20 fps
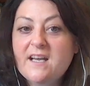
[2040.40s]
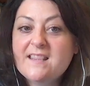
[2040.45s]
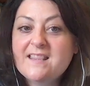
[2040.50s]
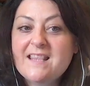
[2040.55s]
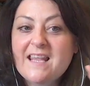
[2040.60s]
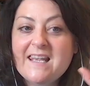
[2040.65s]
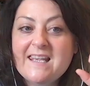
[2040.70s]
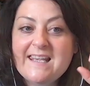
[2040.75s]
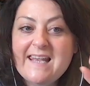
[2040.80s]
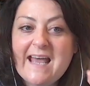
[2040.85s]

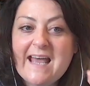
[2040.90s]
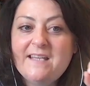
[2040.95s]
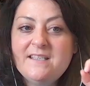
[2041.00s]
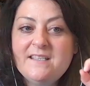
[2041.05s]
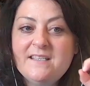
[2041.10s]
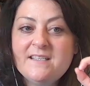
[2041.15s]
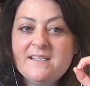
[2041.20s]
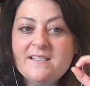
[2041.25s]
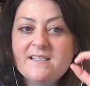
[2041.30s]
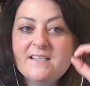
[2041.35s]
the
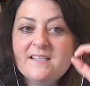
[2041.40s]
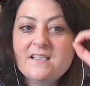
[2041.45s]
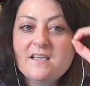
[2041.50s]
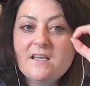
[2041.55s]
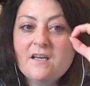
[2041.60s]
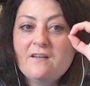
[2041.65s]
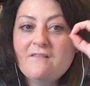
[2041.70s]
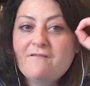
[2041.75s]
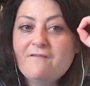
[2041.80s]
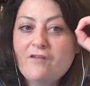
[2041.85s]
lens
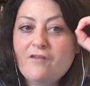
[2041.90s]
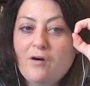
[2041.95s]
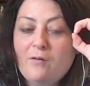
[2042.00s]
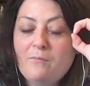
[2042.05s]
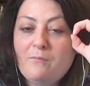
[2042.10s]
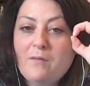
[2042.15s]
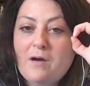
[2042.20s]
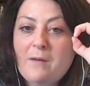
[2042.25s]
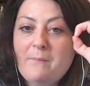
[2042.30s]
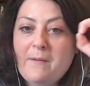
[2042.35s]

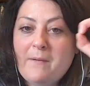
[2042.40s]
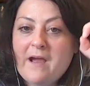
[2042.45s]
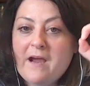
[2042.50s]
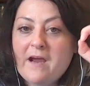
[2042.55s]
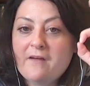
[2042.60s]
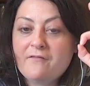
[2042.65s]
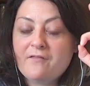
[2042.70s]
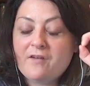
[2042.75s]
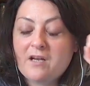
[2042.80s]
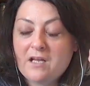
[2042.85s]
from a
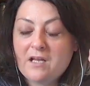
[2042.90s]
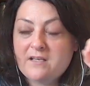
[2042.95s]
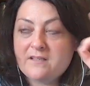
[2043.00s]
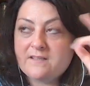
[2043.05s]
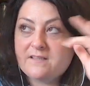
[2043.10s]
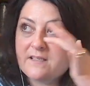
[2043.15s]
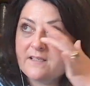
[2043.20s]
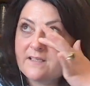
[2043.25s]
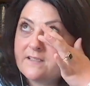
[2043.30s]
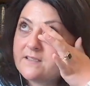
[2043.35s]
pair of
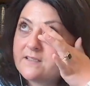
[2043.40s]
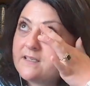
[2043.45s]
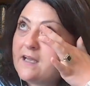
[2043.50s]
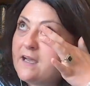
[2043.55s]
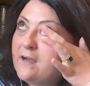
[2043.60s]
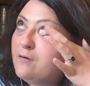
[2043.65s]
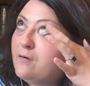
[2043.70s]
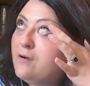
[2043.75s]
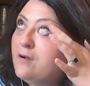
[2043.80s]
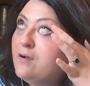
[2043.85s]
glasses.
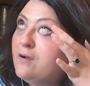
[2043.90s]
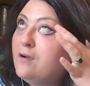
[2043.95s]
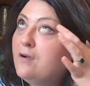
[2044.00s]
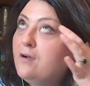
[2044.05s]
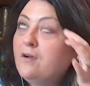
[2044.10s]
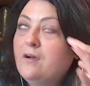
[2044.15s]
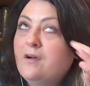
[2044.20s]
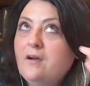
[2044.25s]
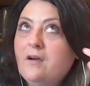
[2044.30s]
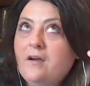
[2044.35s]
Now,
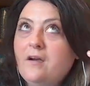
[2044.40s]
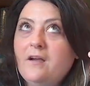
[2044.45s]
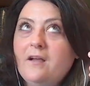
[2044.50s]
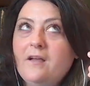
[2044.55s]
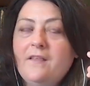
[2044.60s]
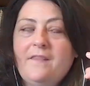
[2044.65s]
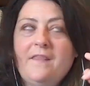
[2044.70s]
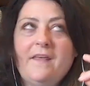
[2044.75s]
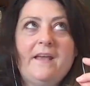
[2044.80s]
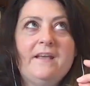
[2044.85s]

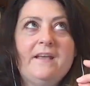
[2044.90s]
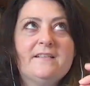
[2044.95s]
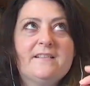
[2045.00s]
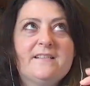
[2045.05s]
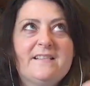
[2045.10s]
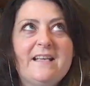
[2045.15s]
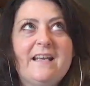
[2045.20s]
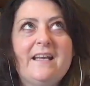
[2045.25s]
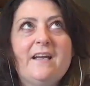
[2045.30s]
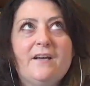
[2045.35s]
they
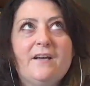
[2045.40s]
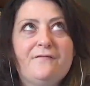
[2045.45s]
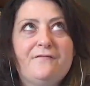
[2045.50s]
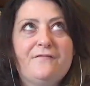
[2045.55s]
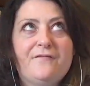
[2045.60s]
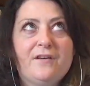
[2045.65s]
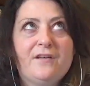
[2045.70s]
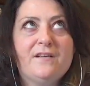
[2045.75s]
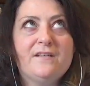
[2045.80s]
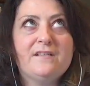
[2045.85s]
see it at
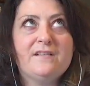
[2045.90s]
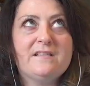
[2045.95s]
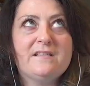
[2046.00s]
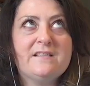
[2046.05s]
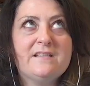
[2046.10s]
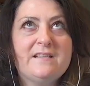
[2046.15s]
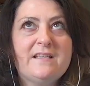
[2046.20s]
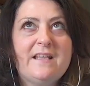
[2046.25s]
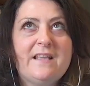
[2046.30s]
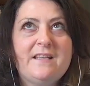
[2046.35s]

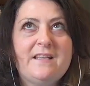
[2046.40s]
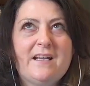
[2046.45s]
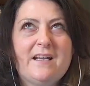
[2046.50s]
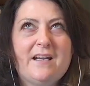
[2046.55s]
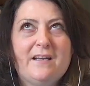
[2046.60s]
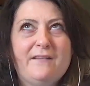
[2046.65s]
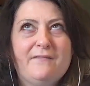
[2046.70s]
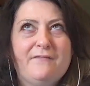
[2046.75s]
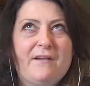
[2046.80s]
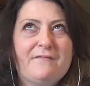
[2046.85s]
first, then they
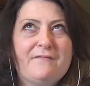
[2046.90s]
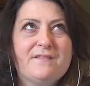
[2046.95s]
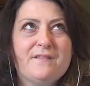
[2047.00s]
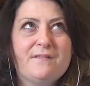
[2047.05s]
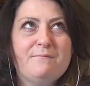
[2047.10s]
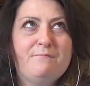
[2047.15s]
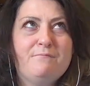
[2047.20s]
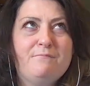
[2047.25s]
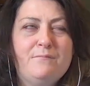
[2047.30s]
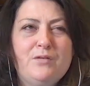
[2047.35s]
kind of have
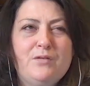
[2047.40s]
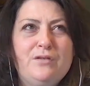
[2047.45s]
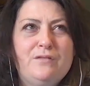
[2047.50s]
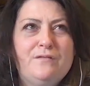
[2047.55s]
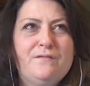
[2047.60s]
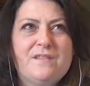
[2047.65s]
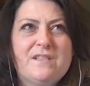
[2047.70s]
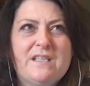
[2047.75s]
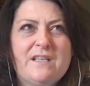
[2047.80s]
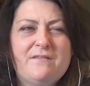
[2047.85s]
to
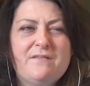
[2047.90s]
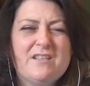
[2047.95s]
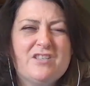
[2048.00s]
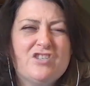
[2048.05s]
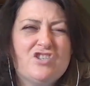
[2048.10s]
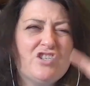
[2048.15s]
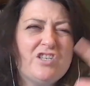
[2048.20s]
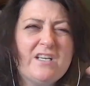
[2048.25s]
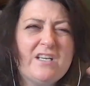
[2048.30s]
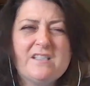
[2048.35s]
move there's
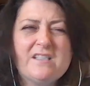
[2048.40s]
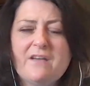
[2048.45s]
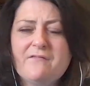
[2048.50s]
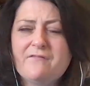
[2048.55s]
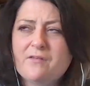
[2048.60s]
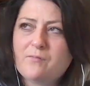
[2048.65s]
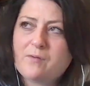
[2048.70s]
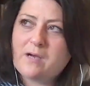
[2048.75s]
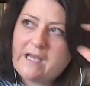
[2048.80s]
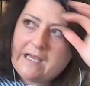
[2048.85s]
shit
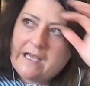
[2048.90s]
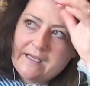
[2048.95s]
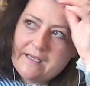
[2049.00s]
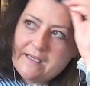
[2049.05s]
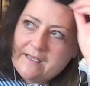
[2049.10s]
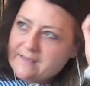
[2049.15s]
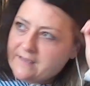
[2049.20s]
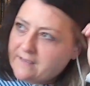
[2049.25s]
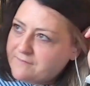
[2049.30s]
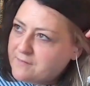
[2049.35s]
everywhere.
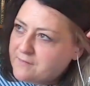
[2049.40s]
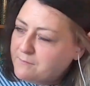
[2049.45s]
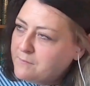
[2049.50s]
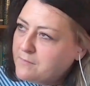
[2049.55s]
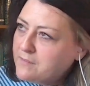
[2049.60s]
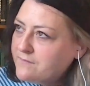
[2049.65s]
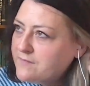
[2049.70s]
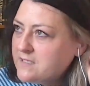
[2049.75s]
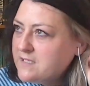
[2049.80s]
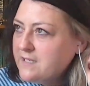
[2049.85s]
They have to
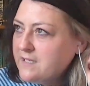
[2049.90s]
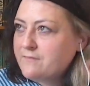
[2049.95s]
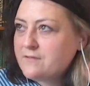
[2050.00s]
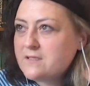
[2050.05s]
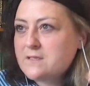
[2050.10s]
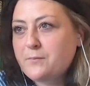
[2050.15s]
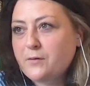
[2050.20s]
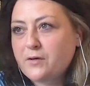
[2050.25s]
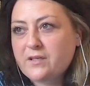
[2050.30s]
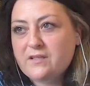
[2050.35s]
move
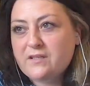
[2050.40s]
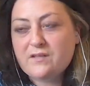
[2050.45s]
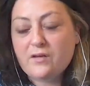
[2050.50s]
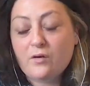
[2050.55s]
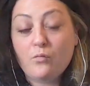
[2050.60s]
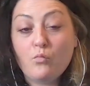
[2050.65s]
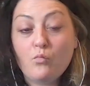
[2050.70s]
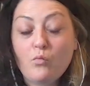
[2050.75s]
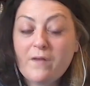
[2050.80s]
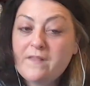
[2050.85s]
Stephen's body.
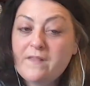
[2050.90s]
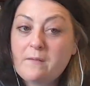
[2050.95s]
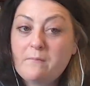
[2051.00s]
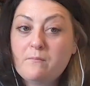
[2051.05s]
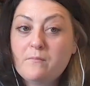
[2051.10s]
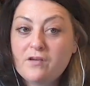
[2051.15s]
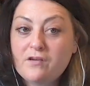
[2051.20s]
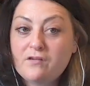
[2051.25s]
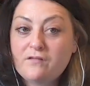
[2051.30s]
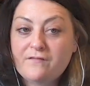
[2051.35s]
So when they
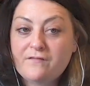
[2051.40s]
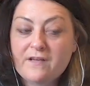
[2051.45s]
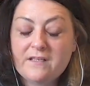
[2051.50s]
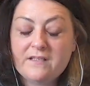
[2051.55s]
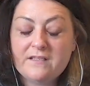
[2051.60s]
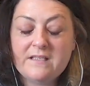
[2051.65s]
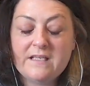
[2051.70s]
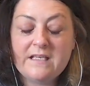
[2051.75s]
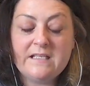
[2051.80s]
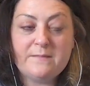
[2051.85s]
move
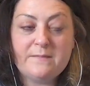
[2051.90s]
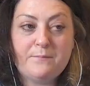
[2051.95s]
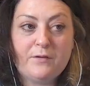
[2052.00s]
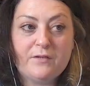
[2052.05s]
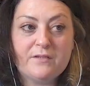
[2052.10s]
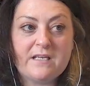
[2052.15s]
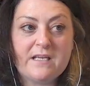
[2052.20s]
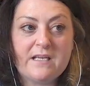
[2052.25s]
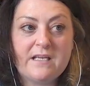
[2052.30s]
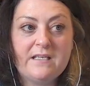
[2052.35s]
his
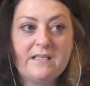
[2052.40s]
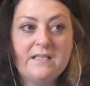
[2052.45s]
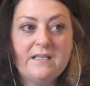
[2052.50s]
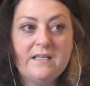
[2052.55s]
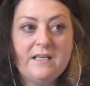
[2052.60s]
body,